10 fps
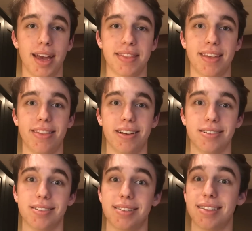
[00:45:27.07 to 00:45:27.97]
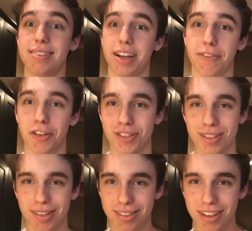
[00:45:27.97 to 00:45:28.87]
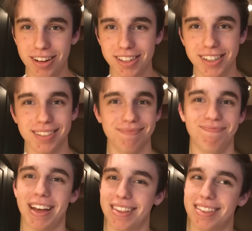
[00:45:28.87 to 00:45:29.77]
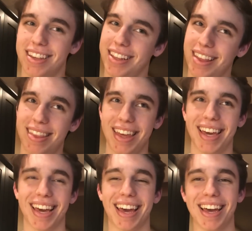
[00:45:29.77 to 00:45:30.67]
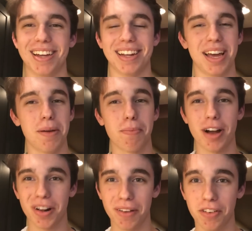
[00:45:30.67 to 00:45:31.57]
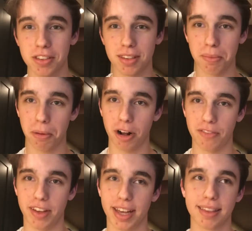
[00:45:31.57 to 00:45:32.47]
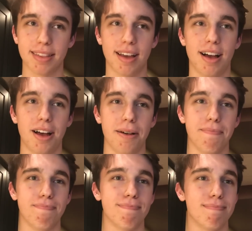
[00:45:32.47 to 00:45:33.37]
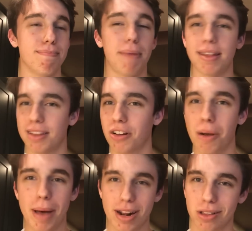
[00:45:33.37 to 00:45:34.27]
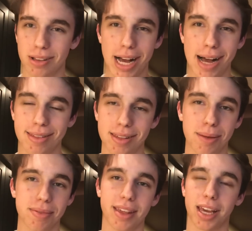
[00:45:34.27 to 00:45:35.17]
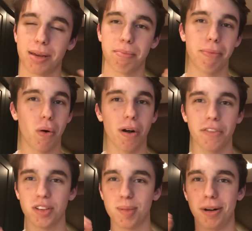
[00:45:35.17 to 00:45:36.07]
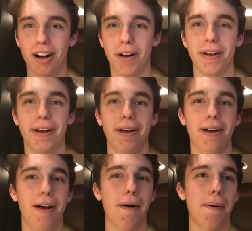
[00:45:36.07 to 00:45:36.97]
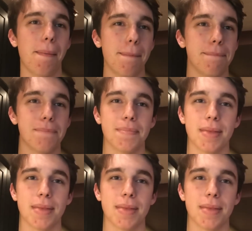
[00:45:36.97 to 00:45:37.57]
And then there's ser versus estar. That's still a thing. And preterite versus imperfect. Um, basic grammatical concepts like por versus para. Um,